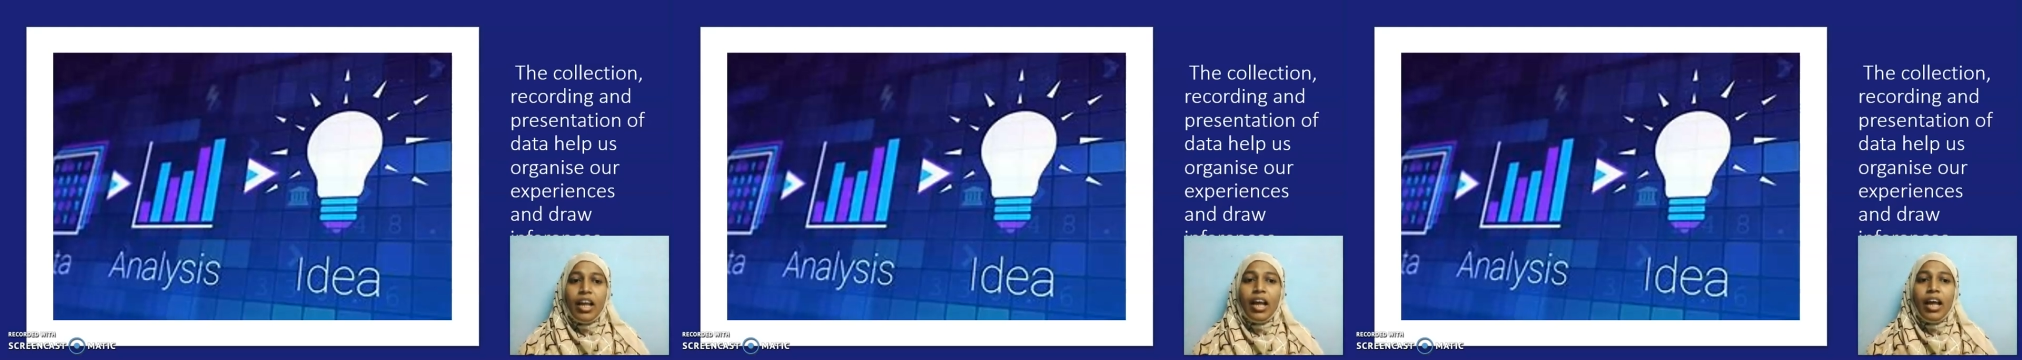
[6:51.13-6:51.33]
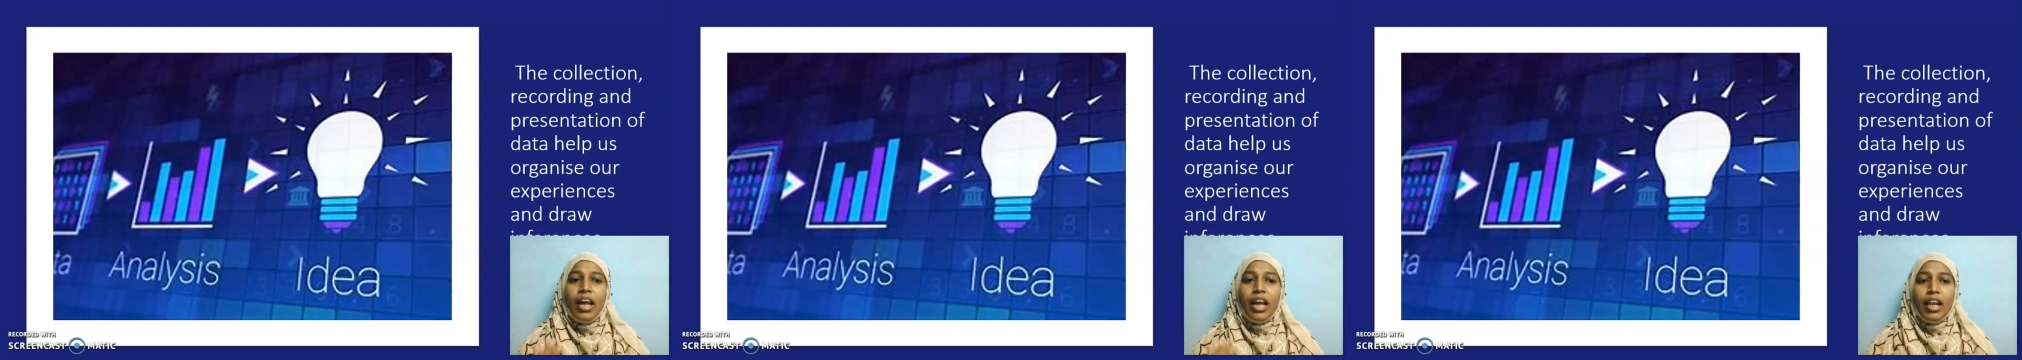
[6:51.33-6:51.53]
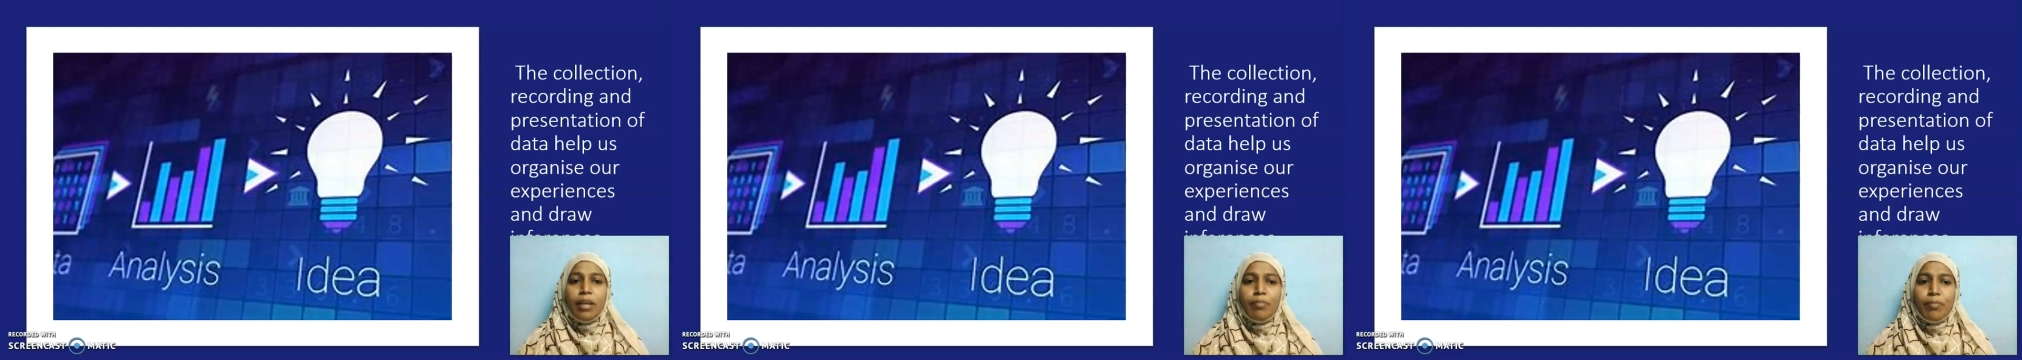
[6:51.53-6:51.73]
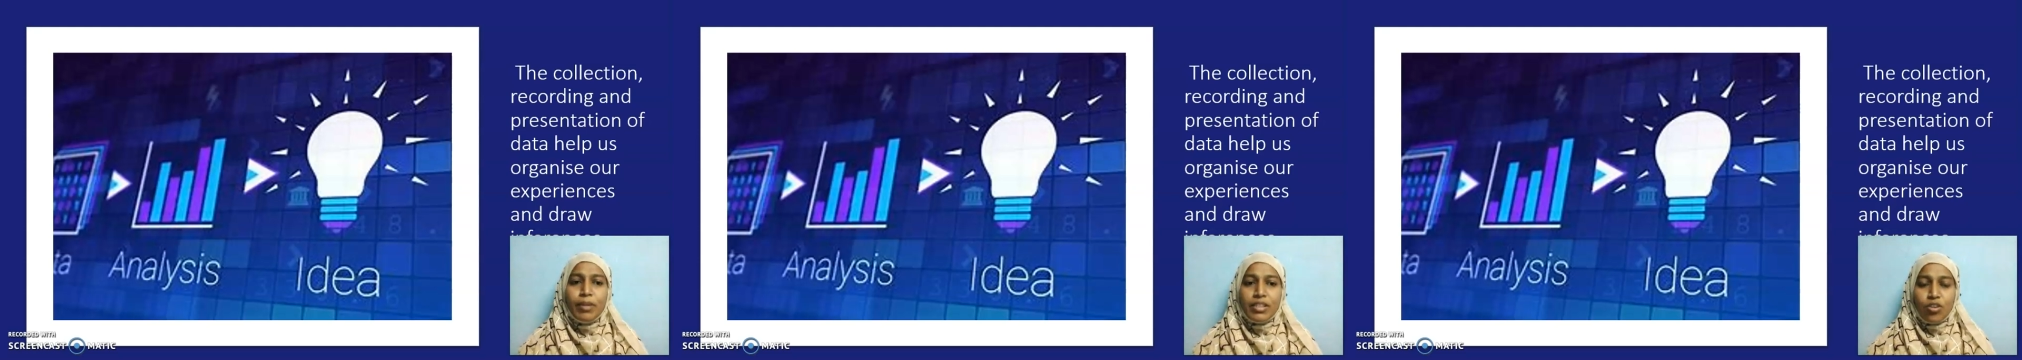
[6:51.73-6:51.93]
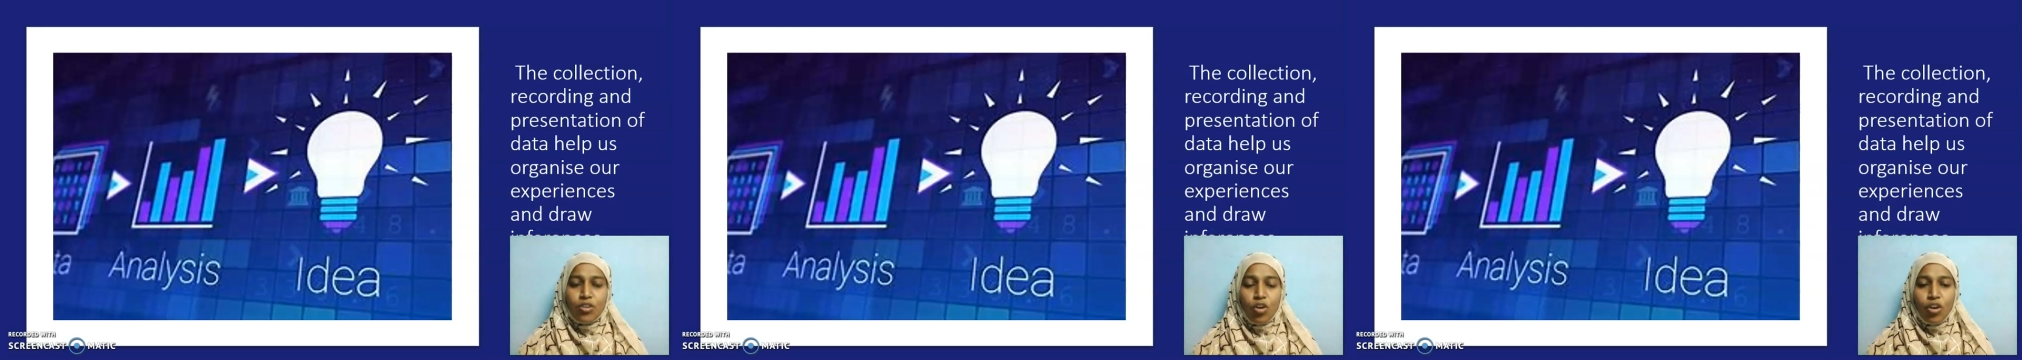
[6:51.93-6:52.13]
help
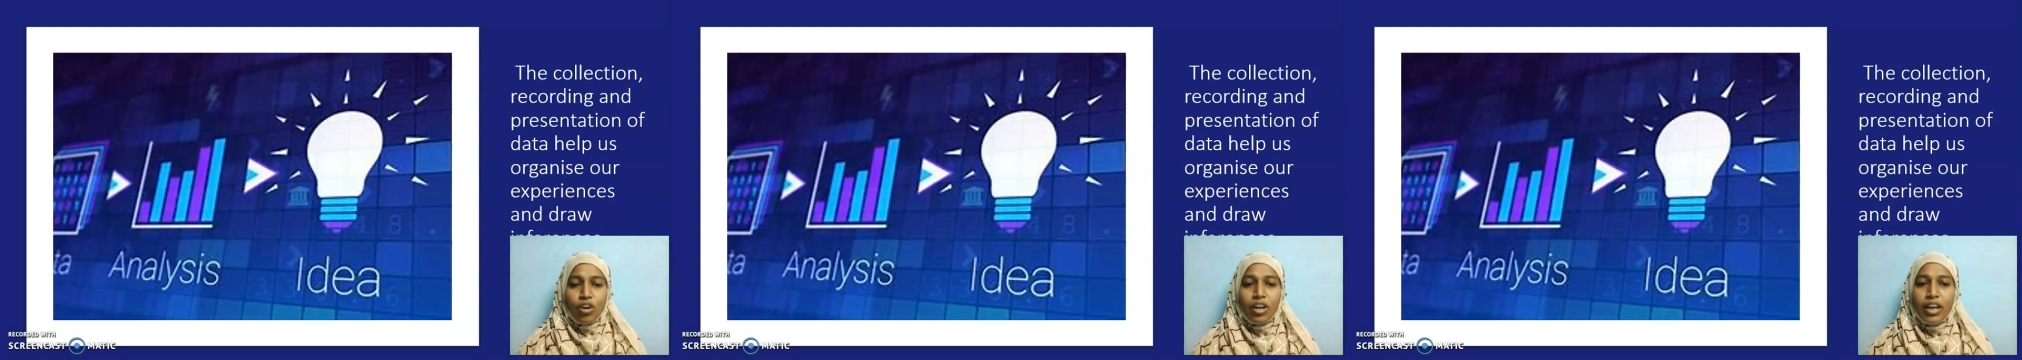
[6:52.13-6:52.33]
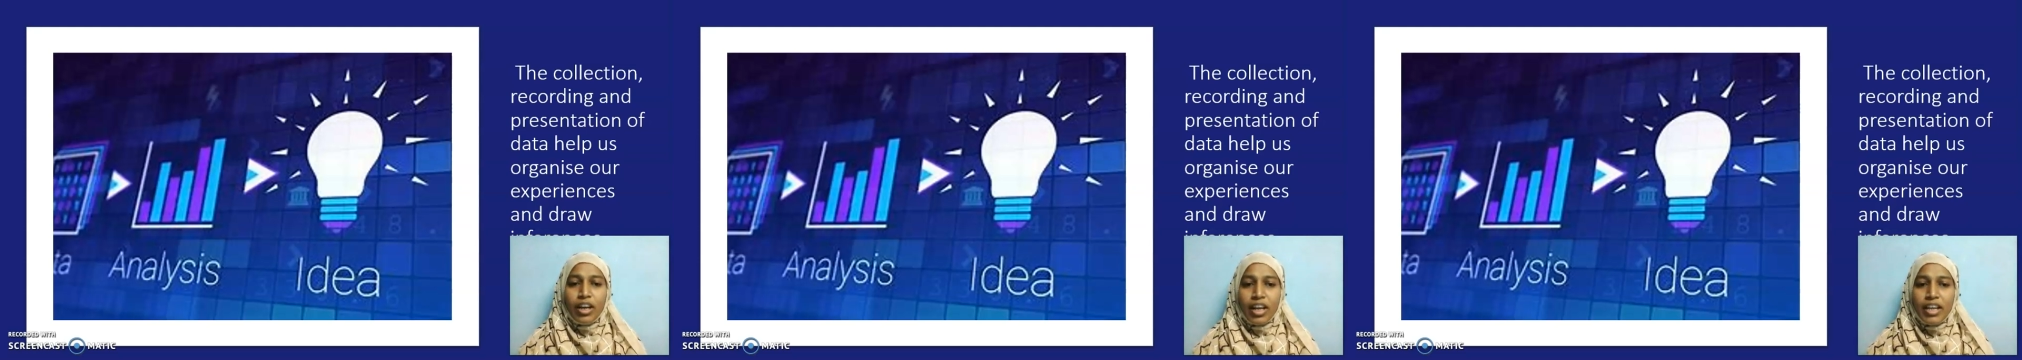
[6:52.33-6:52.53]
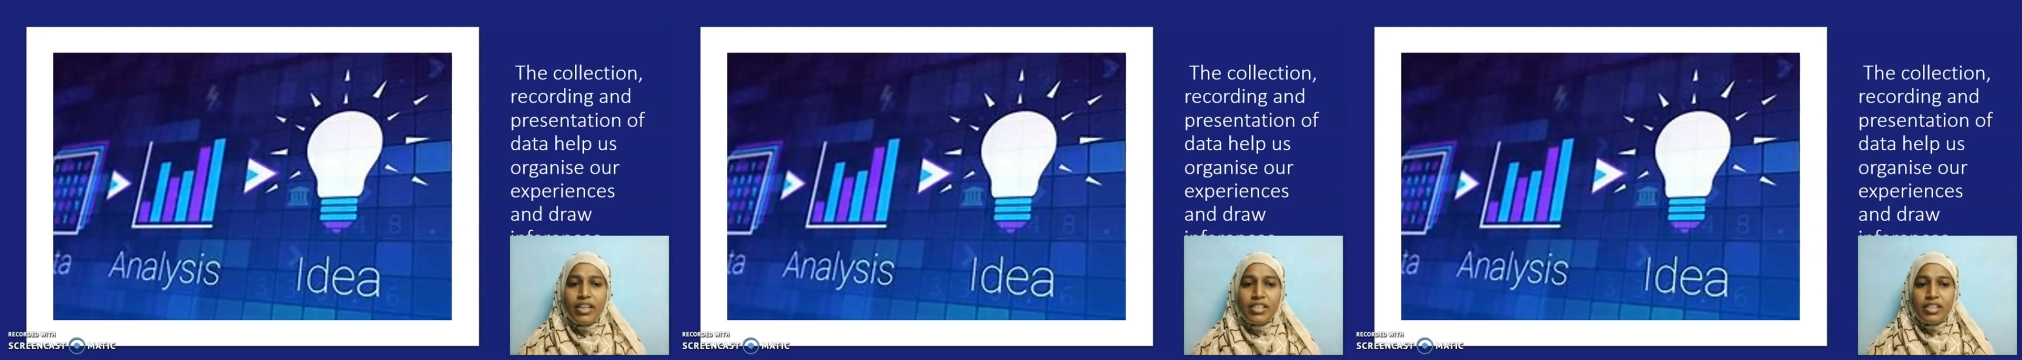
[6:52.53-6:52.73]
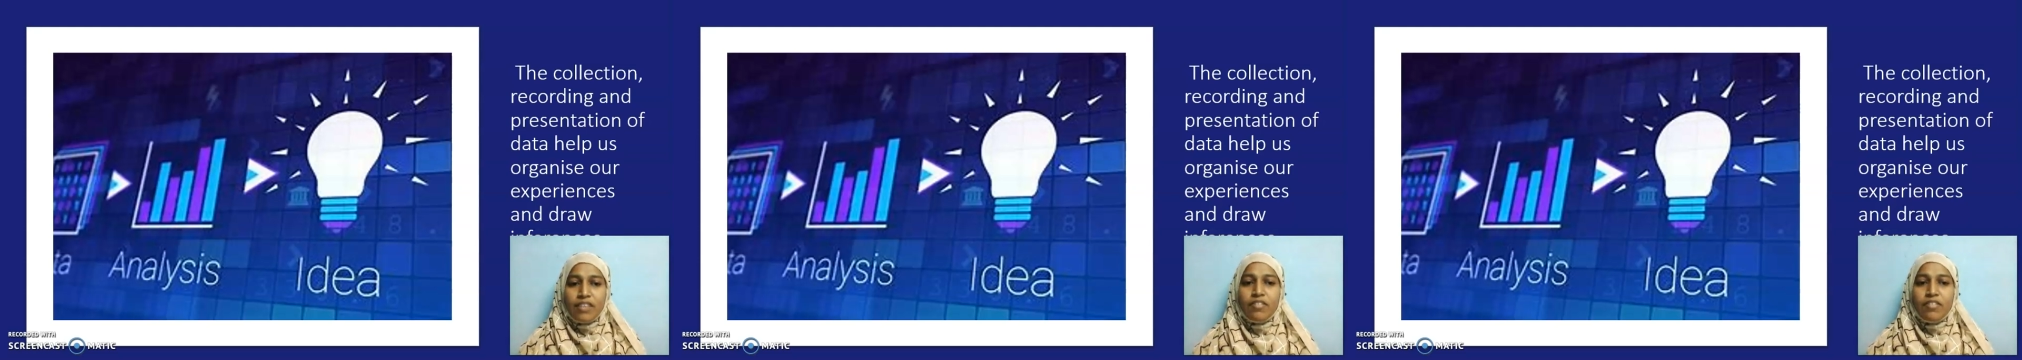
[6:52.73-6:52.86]
us organize